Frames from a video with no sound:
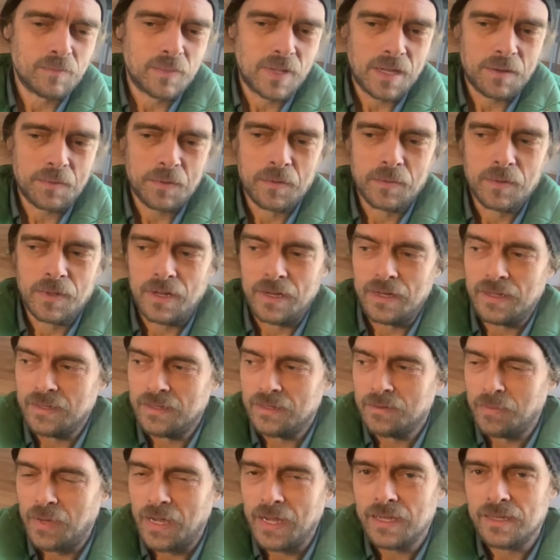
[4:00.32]
blah, blah, blah. The
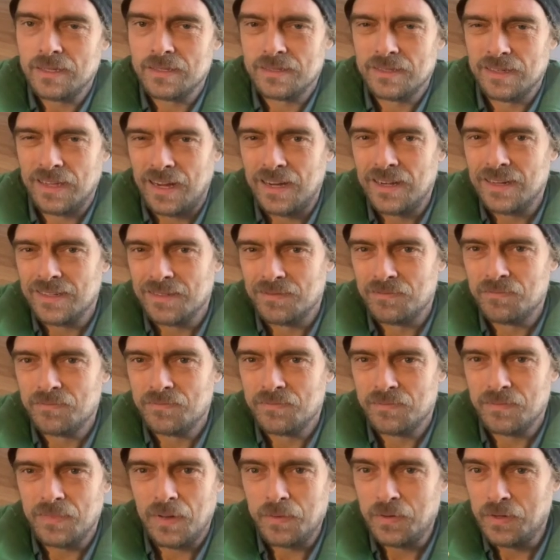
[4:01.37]
bike is kind of,
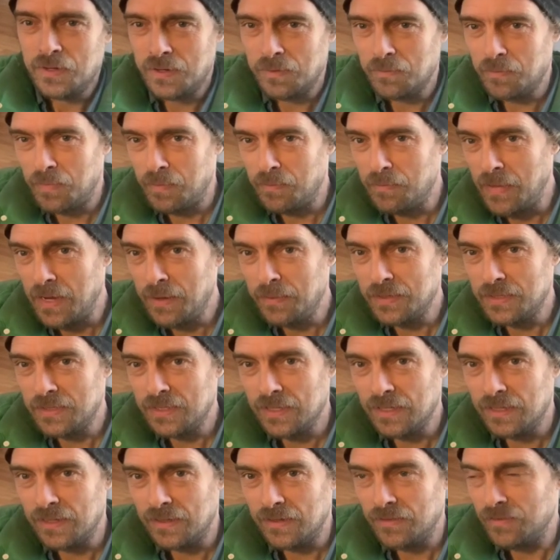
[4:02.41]
I mean, you can maybe see
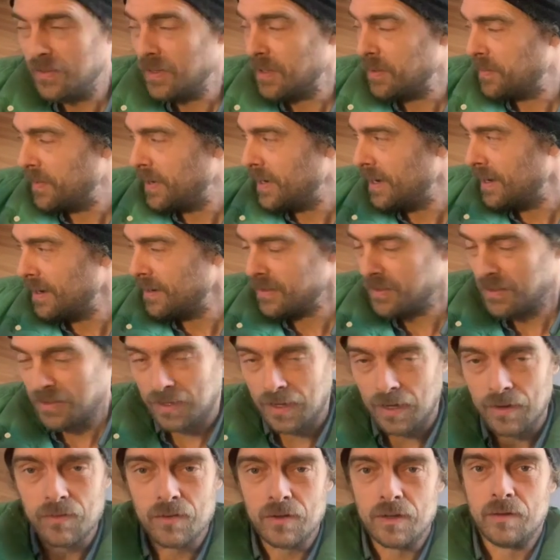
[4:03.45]
it on film right now, it's
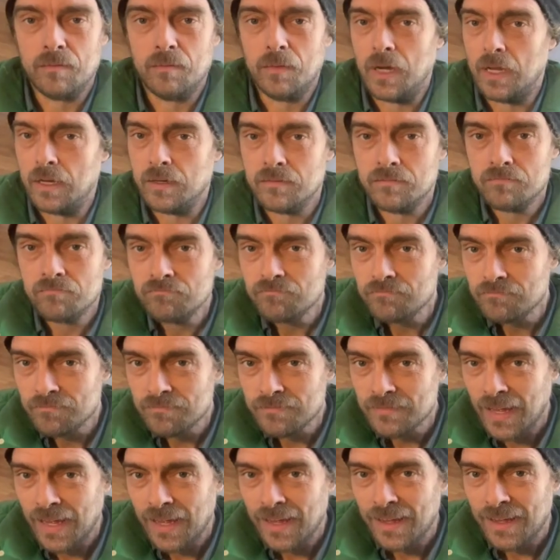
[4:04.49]
covered in mud.
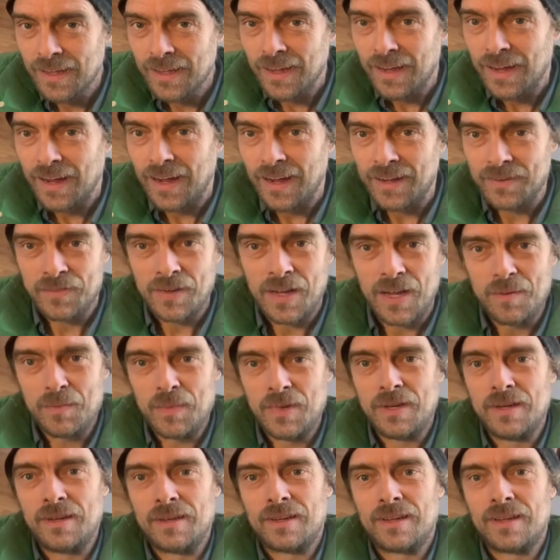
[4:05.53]
I've not
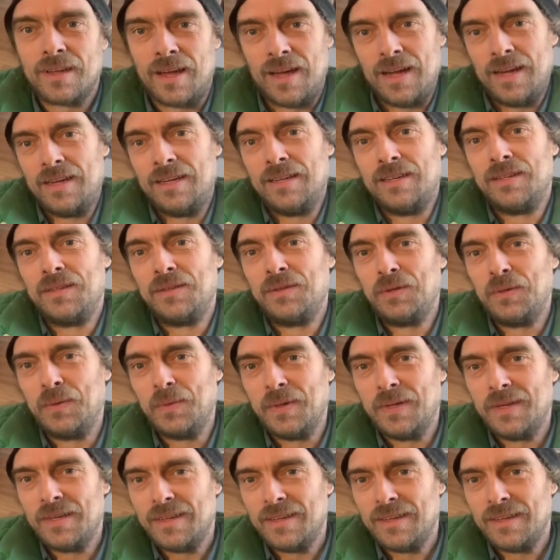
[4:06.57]
been kind to it.